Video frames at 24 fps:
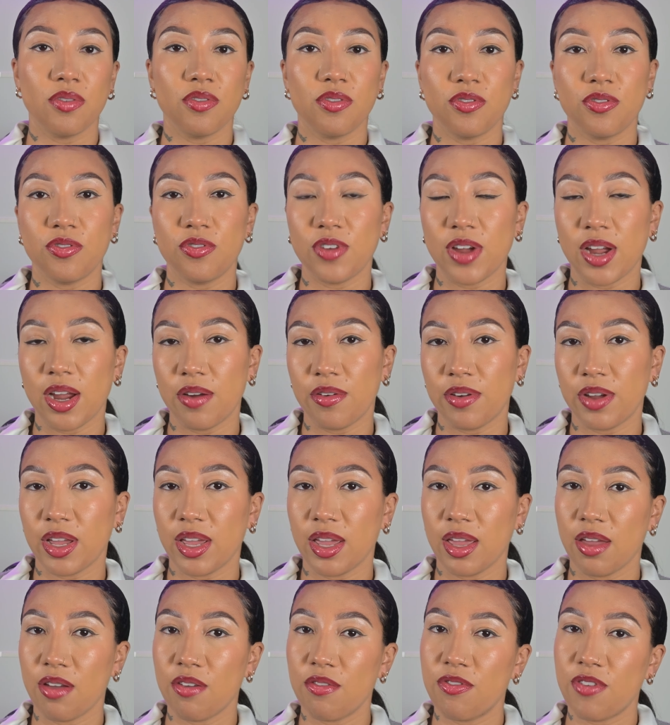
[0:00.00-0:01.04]

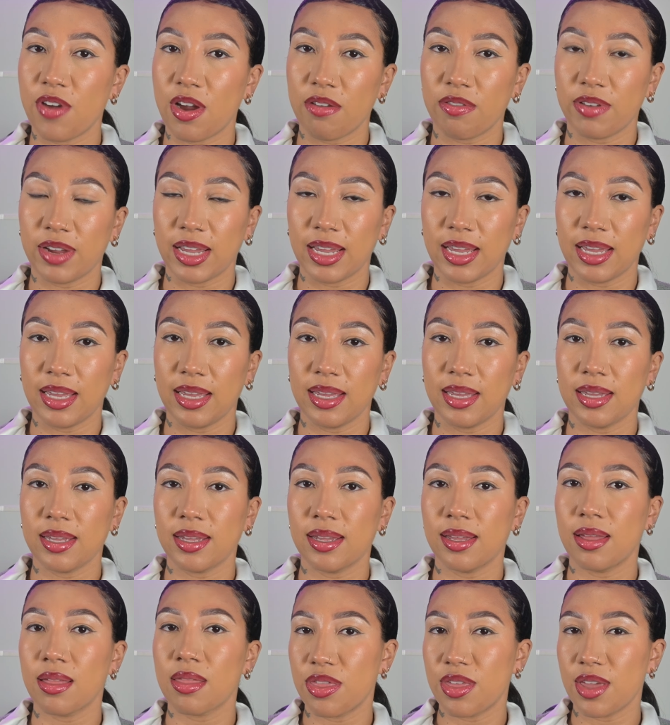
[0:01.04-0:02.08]
very, very
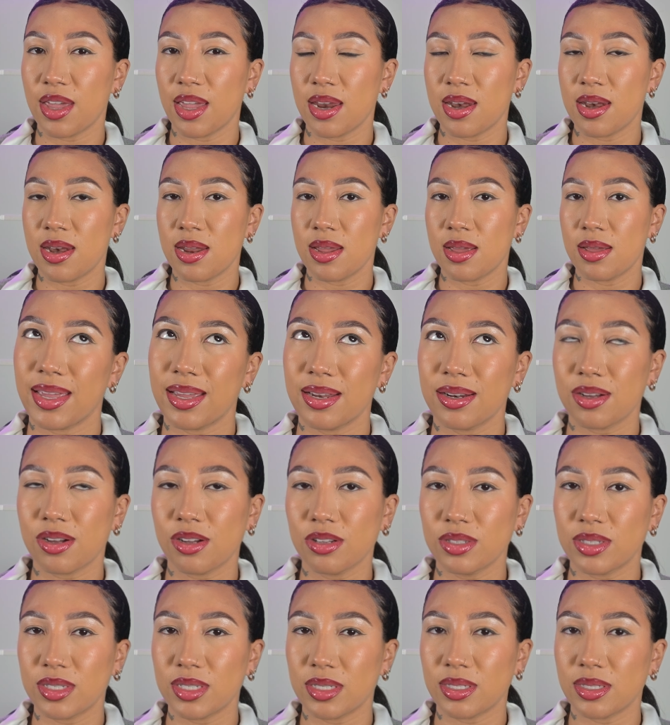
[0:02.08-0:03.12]
thin inconsistency
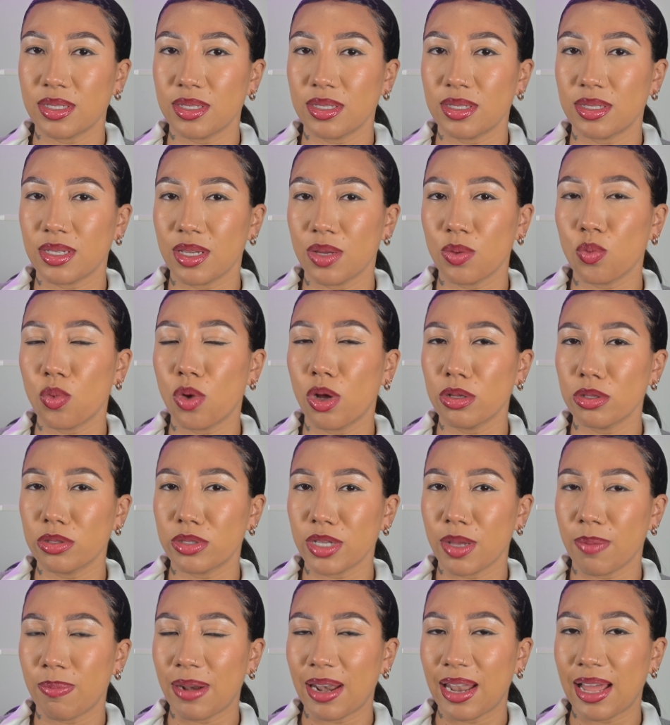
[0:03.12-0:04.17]
consistency
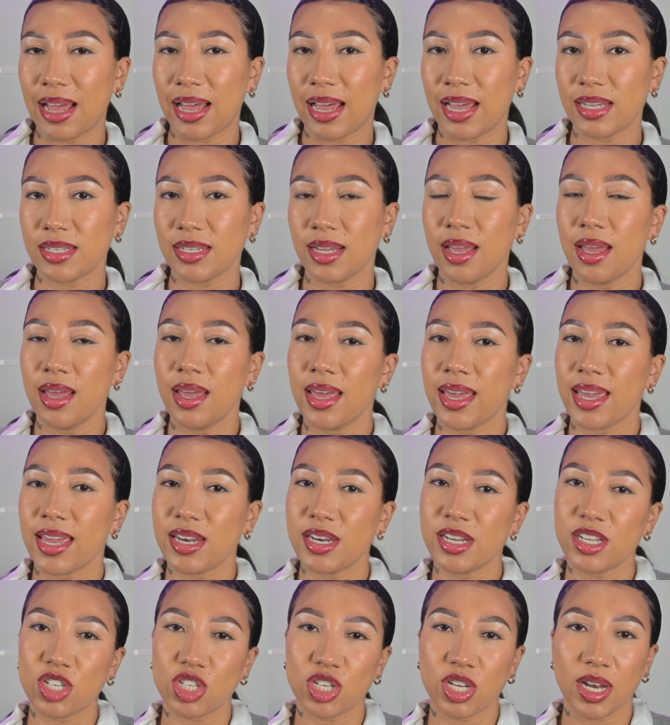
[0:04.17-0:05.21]
once applied.
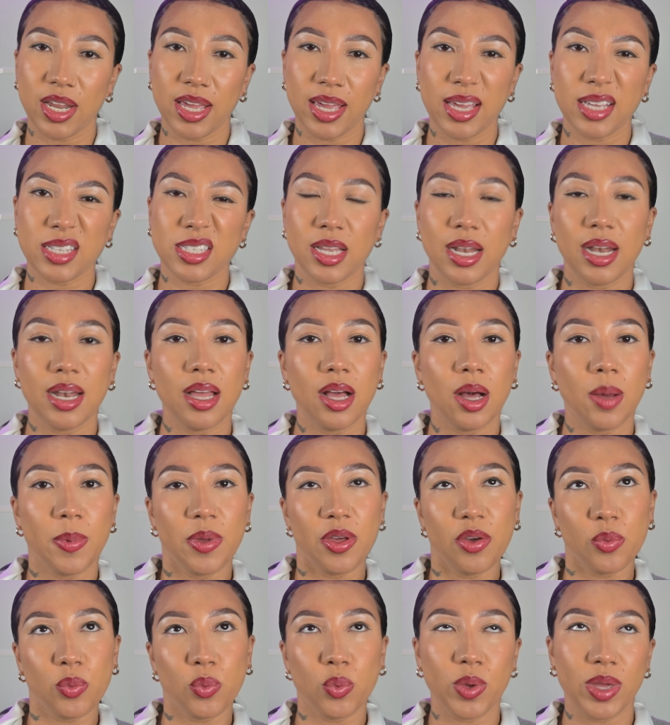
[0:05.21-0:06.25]
Initially, it's a little
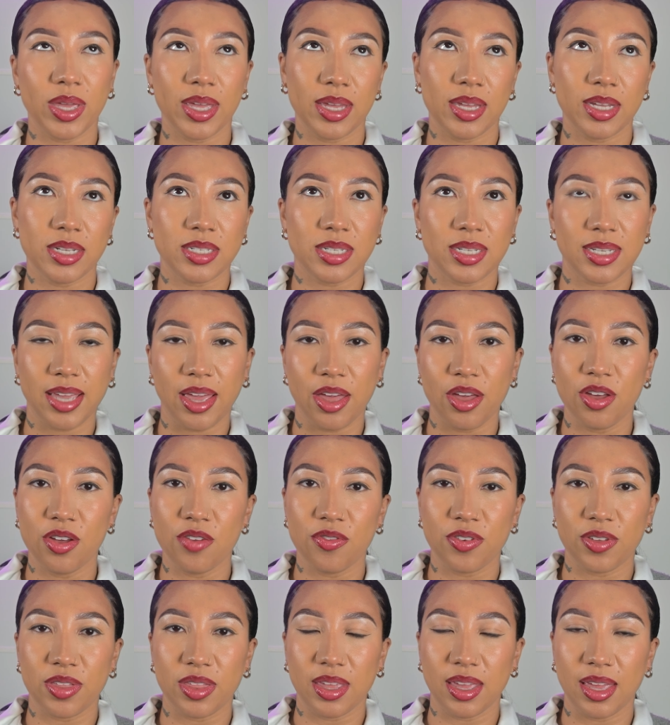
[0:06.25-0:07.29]
bit weird to get
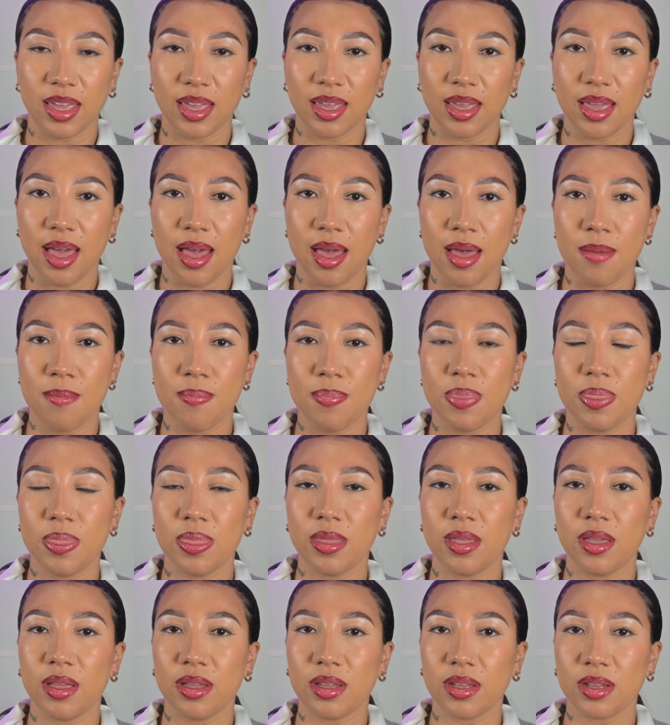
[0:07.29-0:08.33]
over the
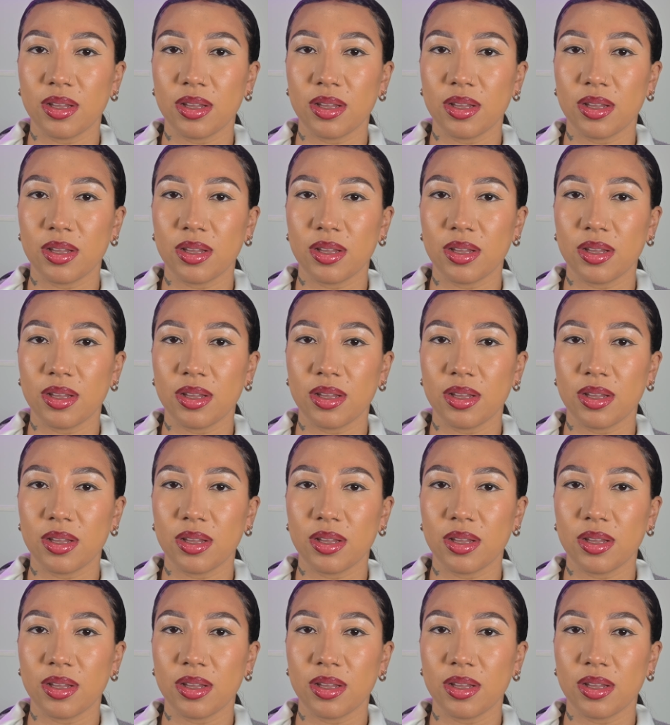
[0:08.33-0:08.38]
um,